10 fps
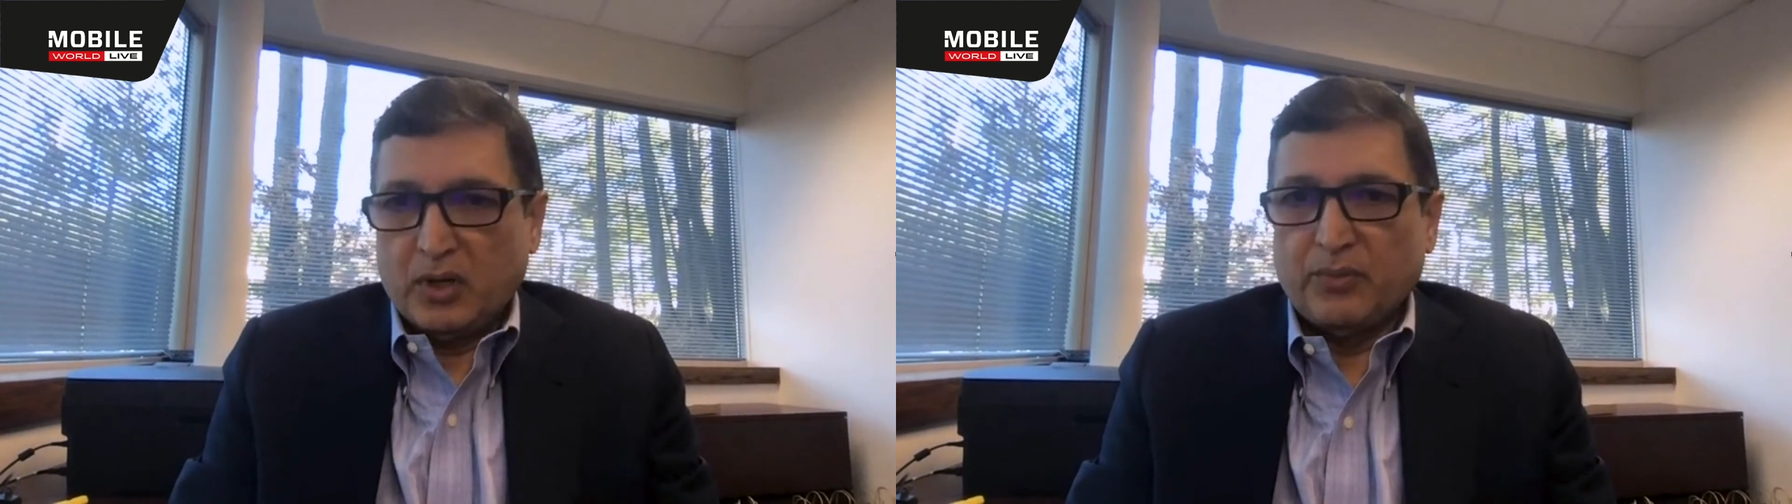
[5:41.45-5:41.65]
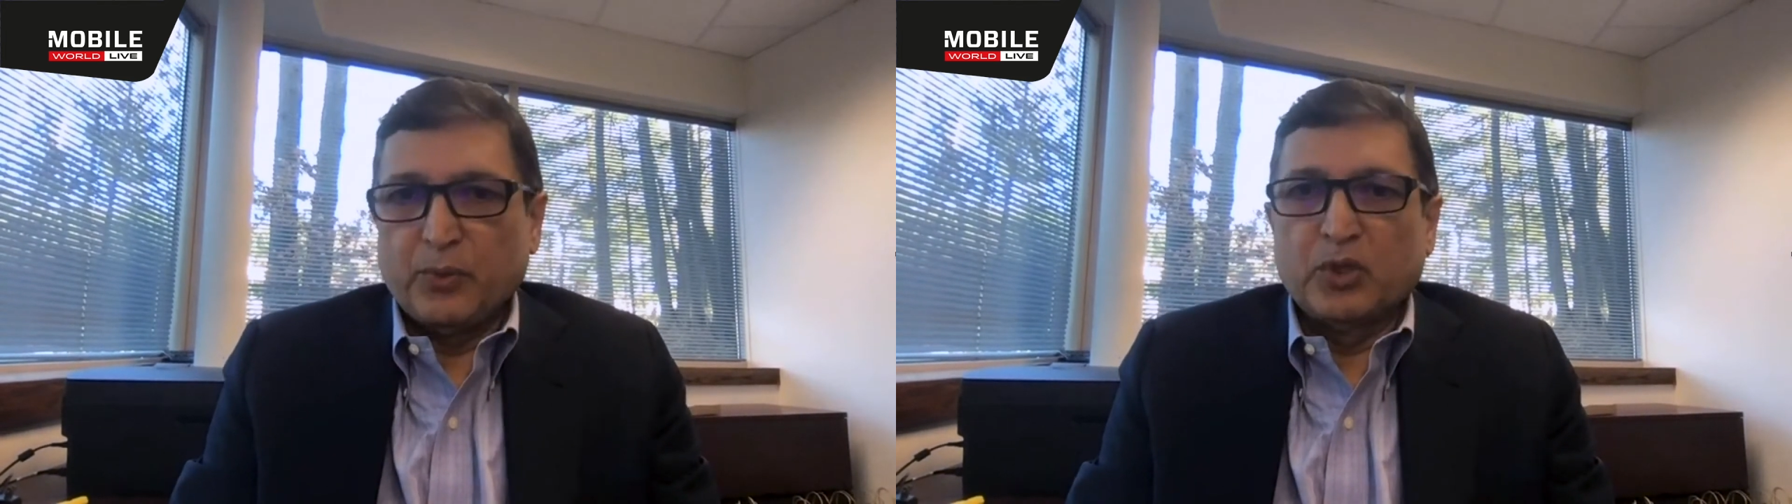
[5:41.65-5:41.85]

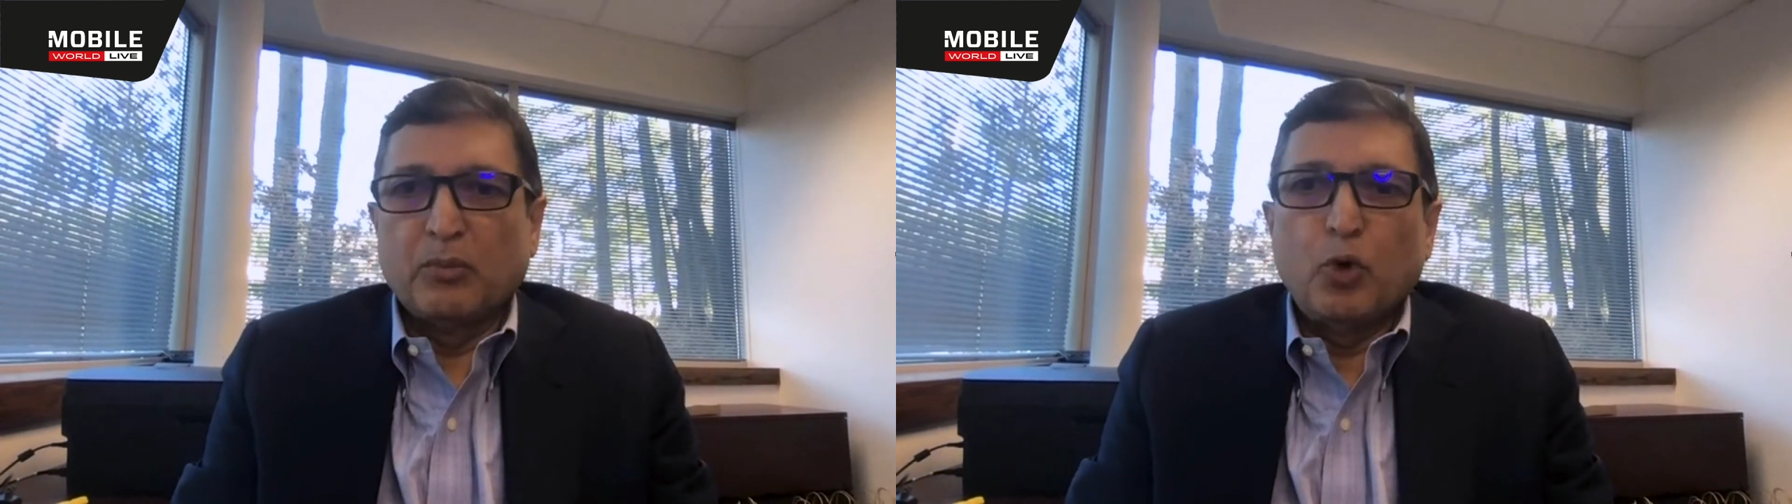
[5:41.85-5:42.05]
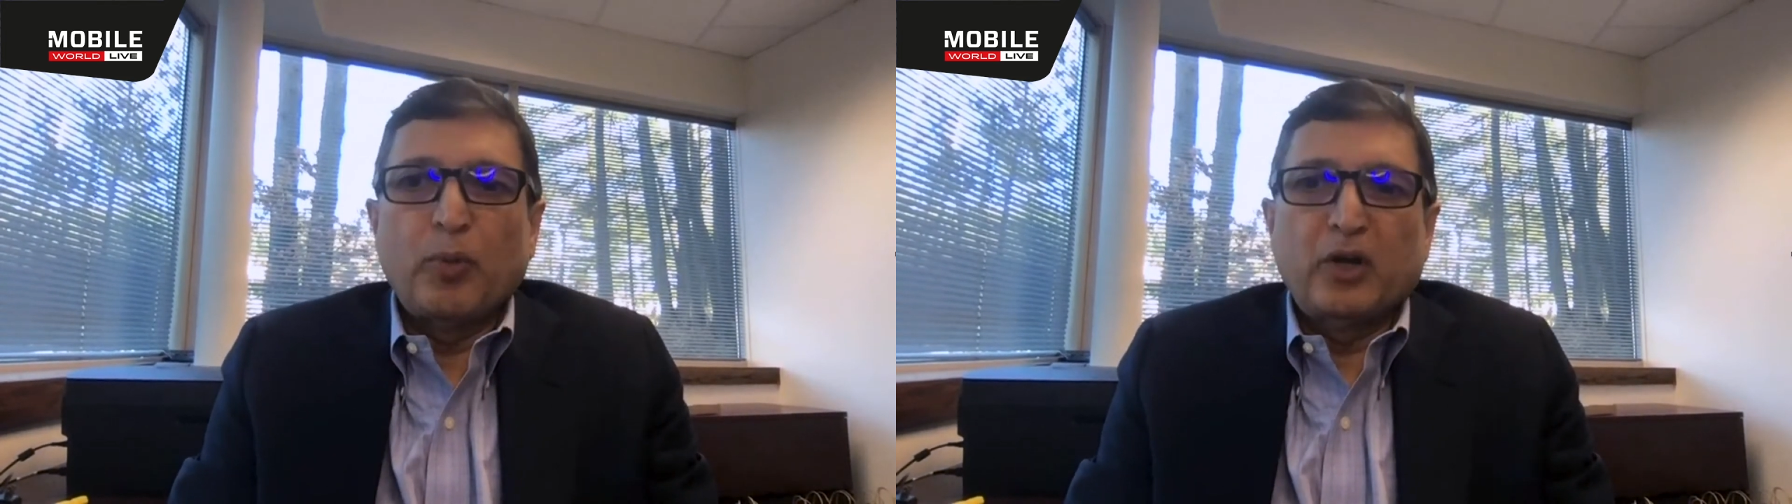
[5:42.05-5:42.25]
with a
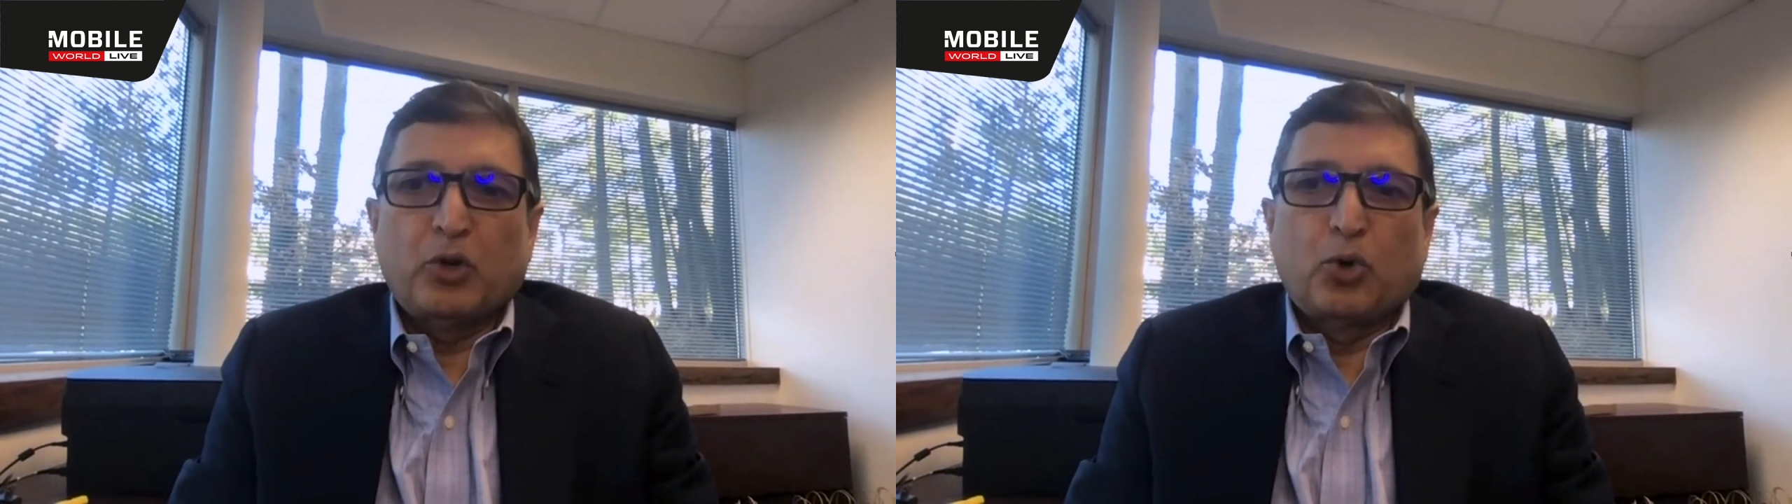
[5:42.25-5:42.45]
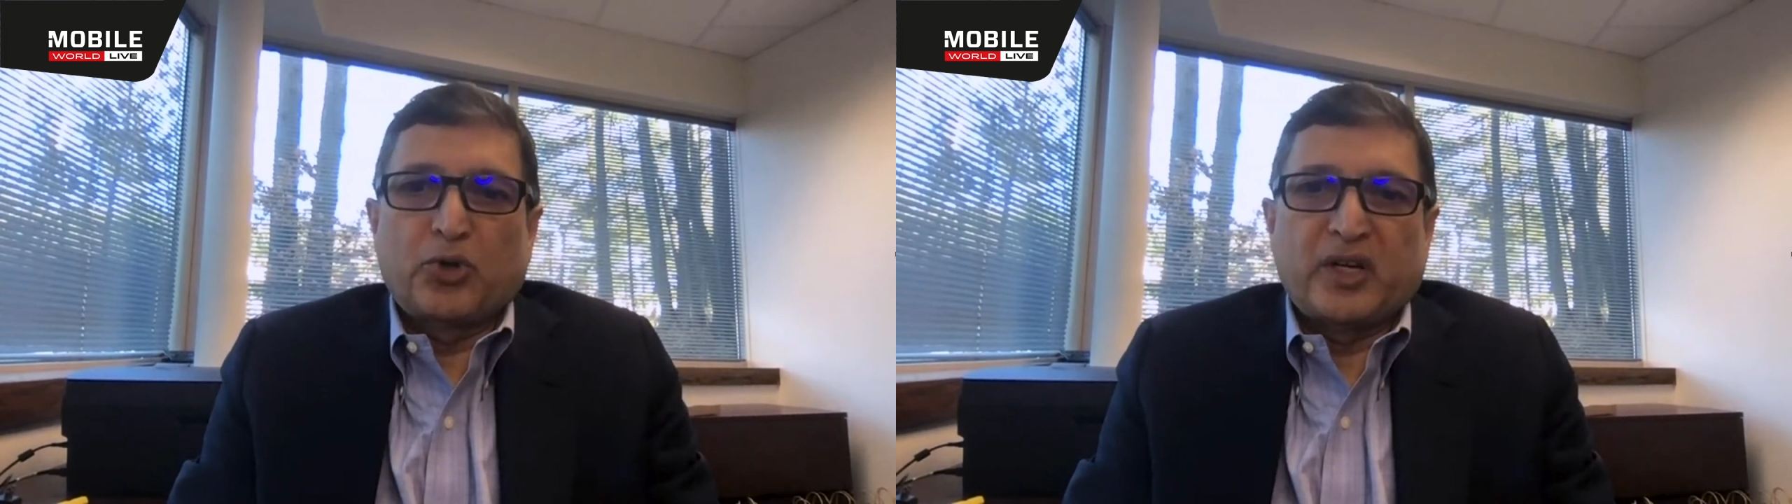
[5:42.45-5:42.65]
mobile
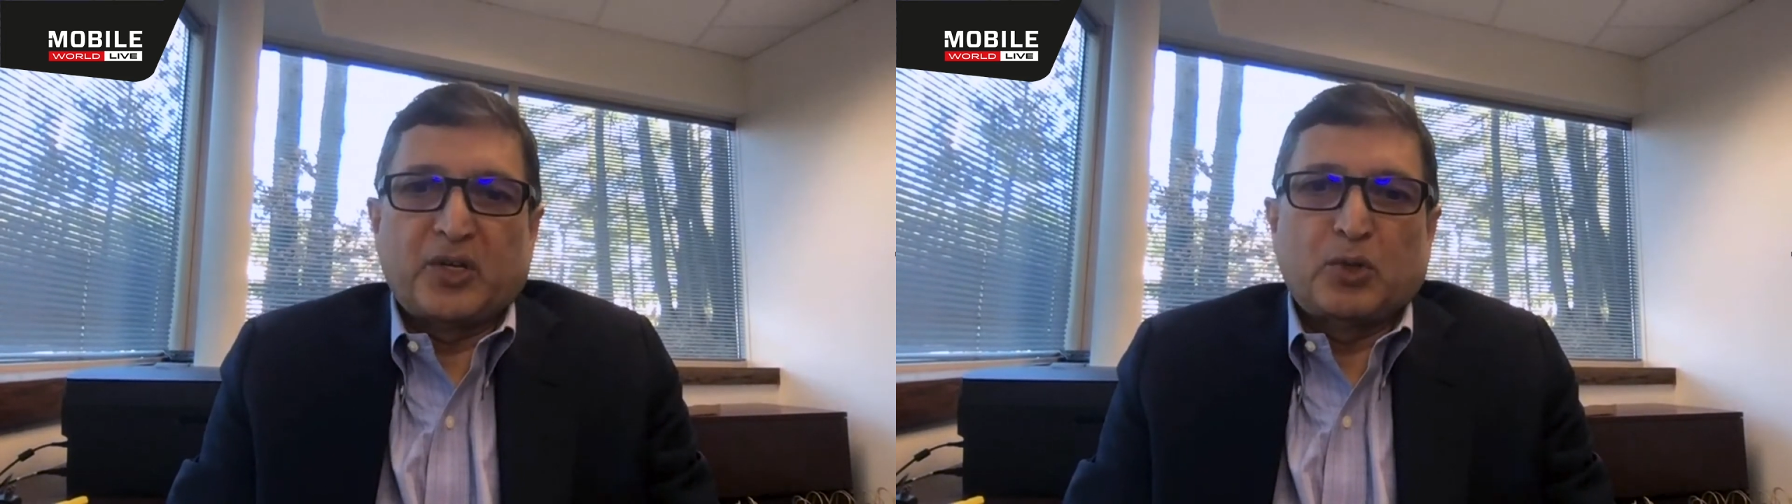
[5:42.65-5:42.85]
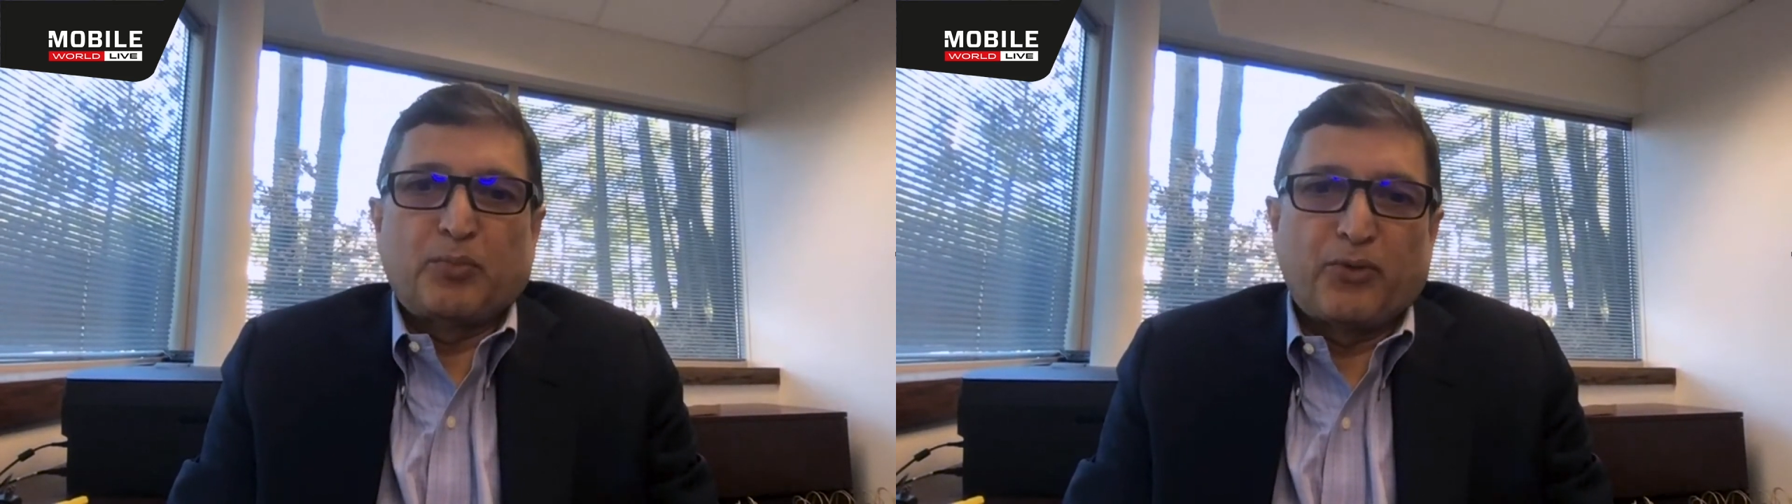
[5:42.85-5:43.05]
core that has
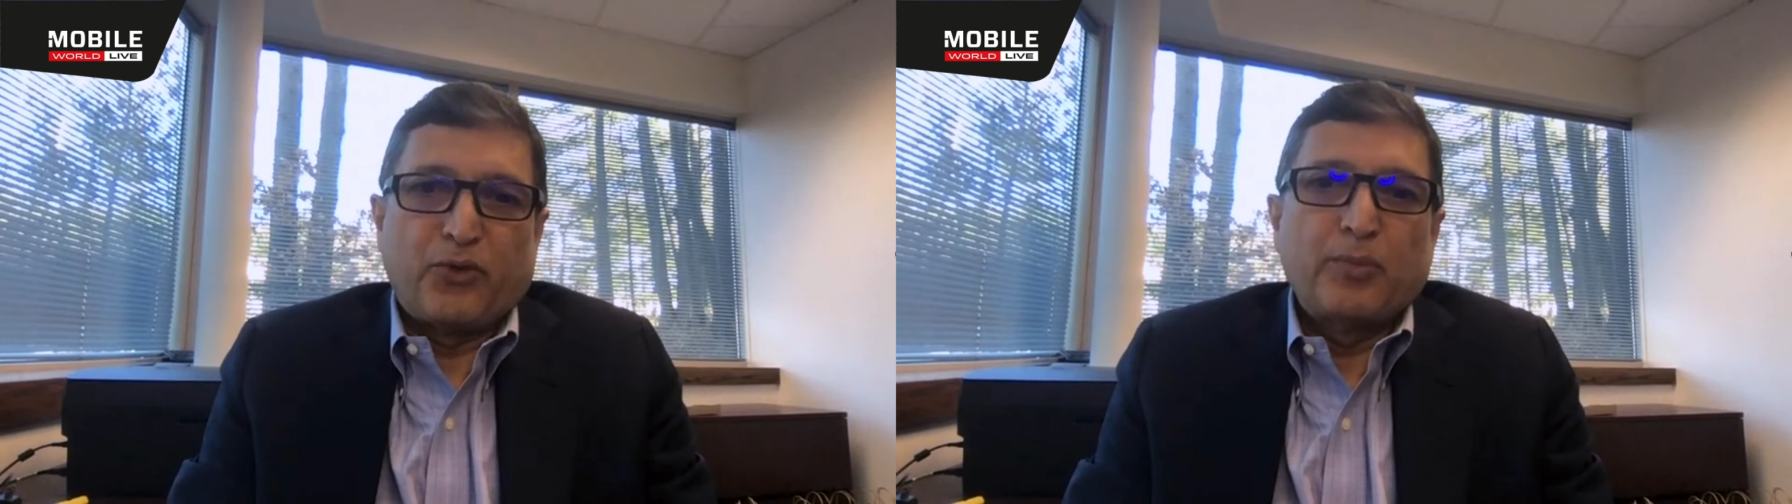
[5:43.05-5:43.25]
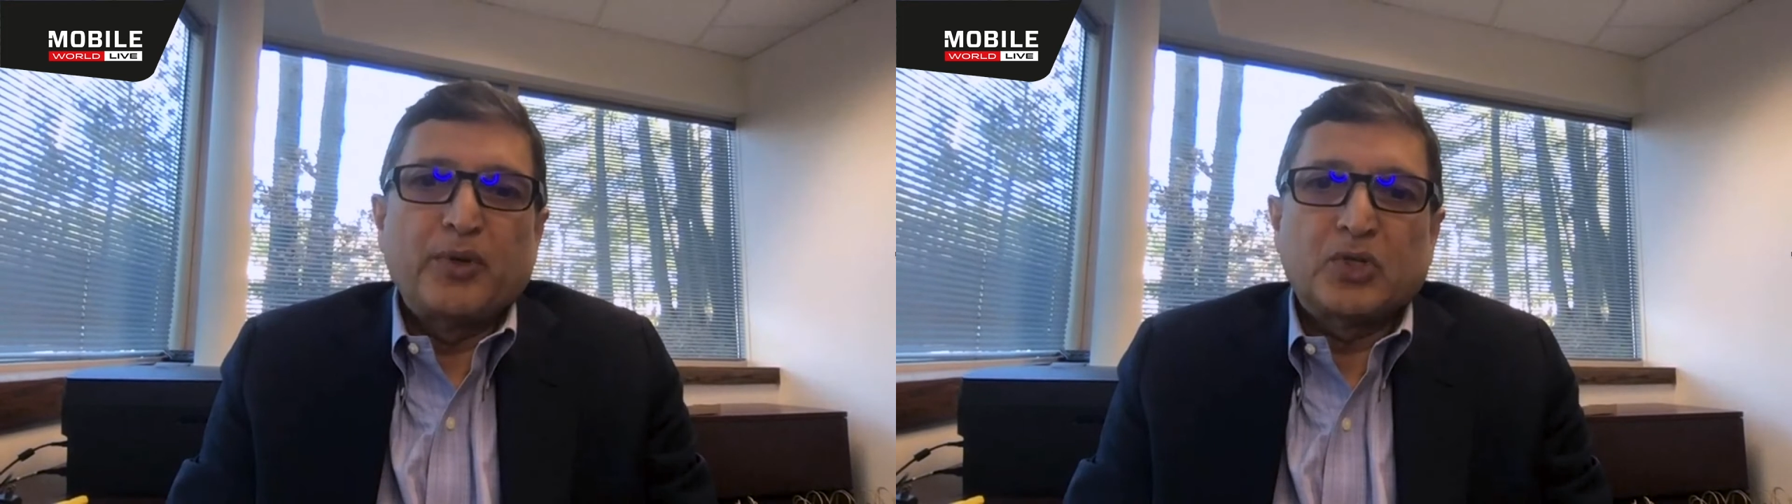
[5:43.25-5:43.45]
the
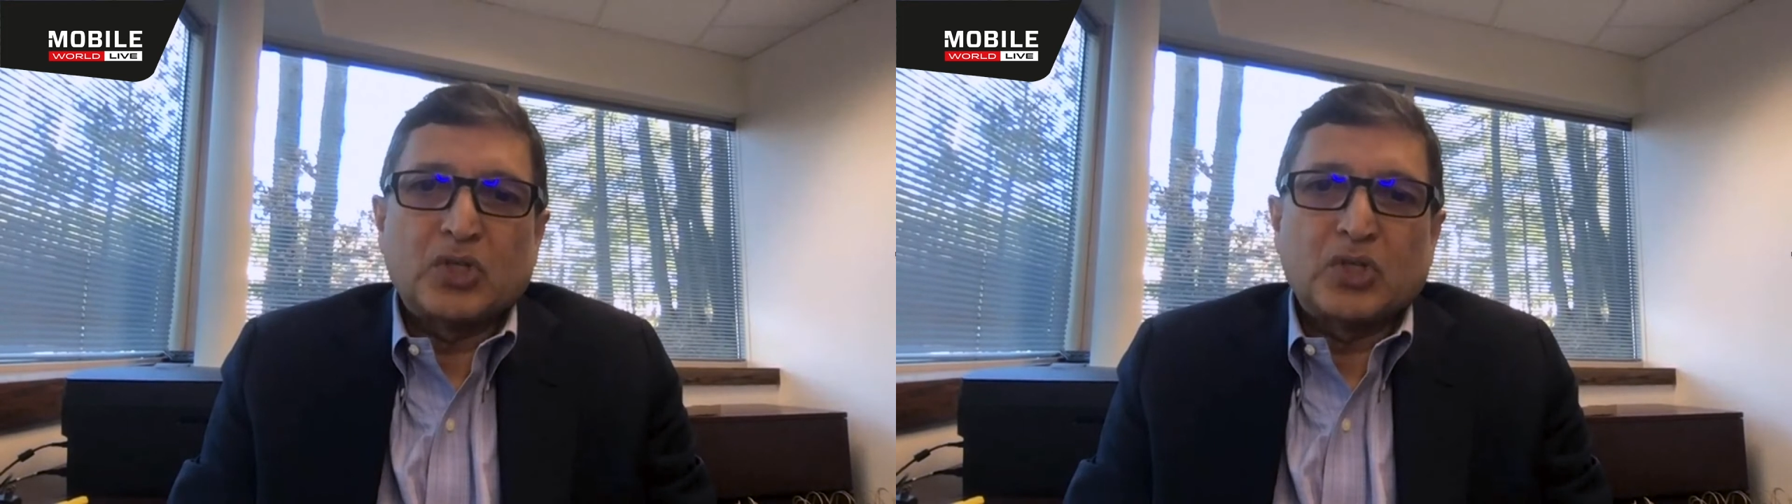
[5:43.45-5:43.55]
performance,